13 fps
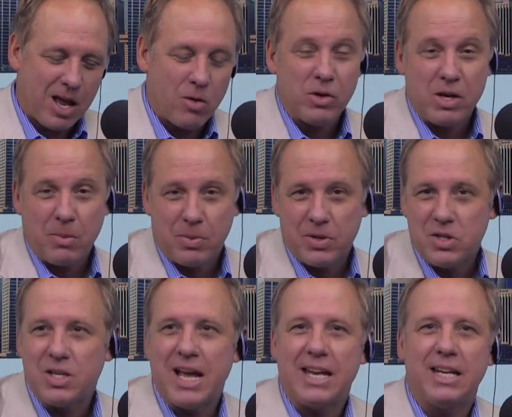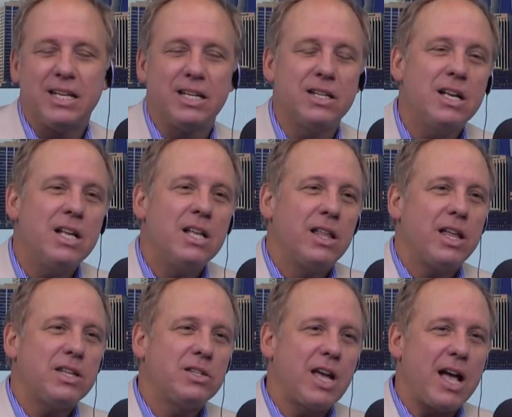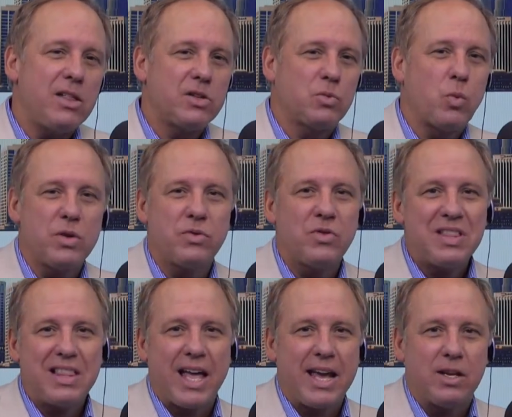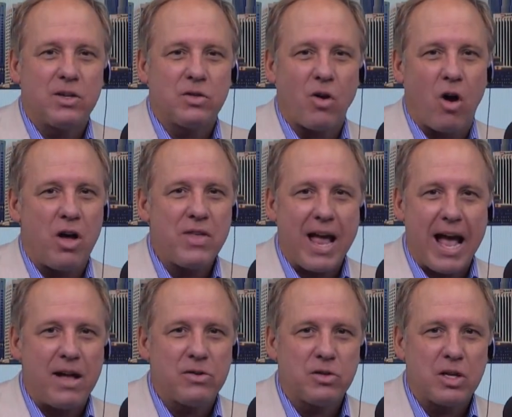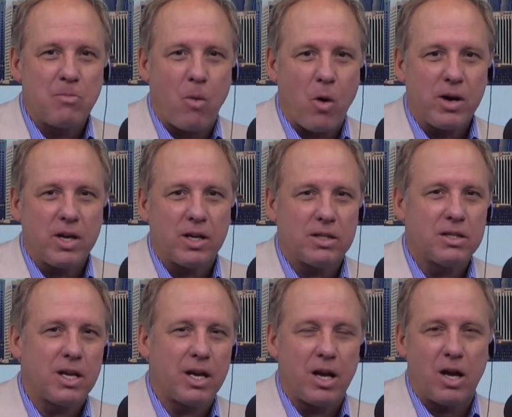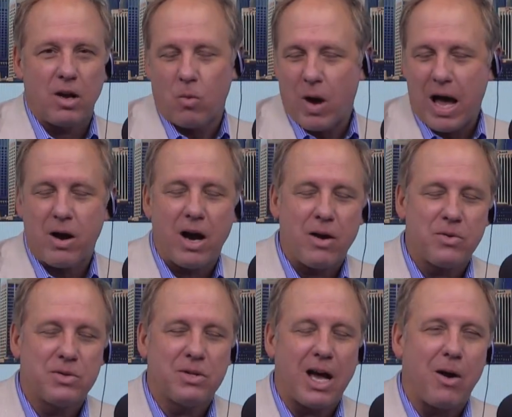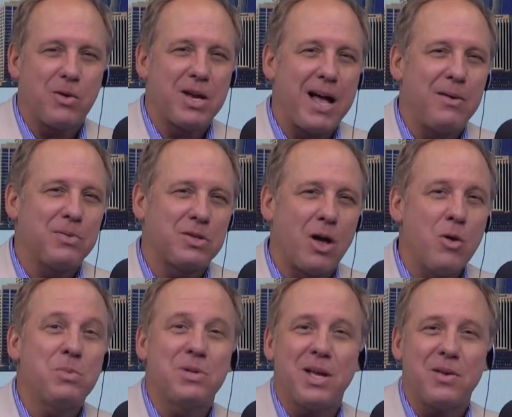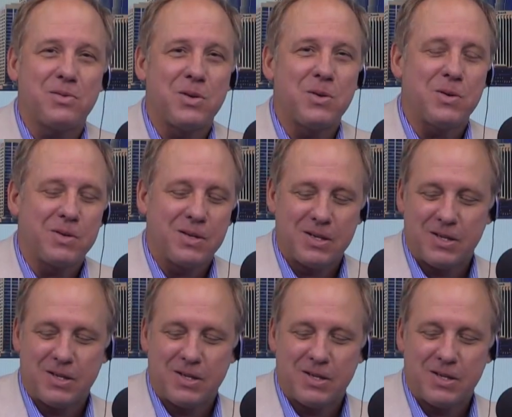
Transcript: And we appreciate it. And let tell us what's the latest on the housing market. Uh, how, how is how are house home sales doing?